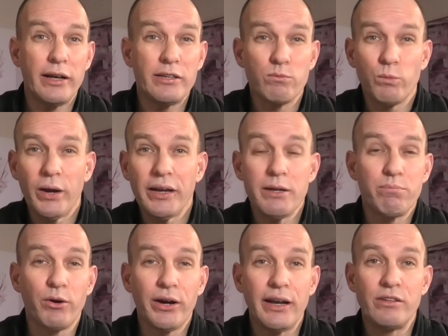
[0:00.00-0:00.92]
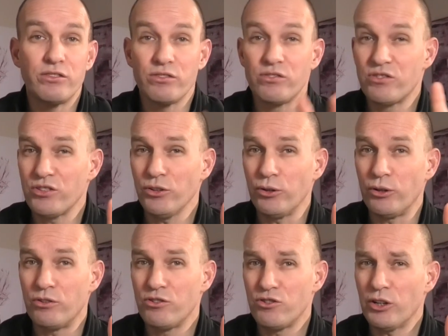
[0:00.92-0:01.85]
is weirdly broken into two
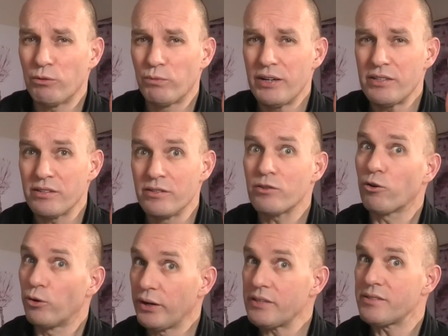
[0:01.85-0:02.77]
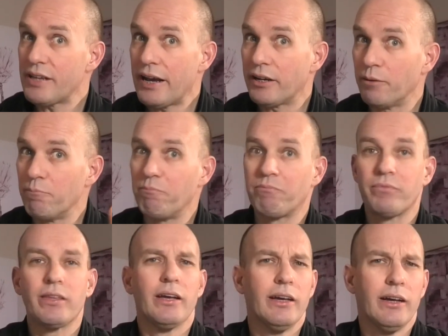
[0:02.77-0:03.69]
due to reasons already stated.
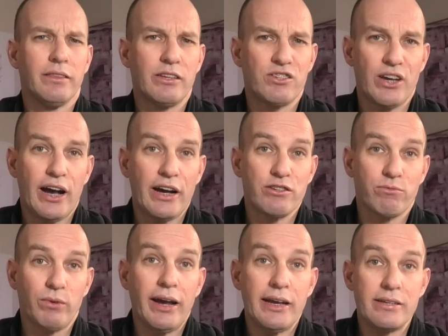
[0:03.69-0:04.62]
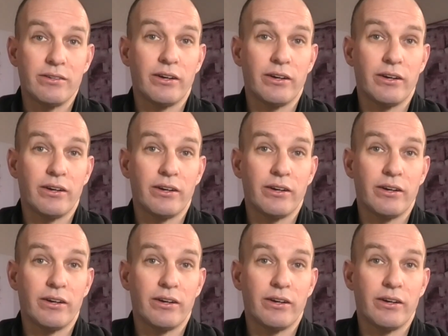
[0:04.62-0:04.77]
The charge rate is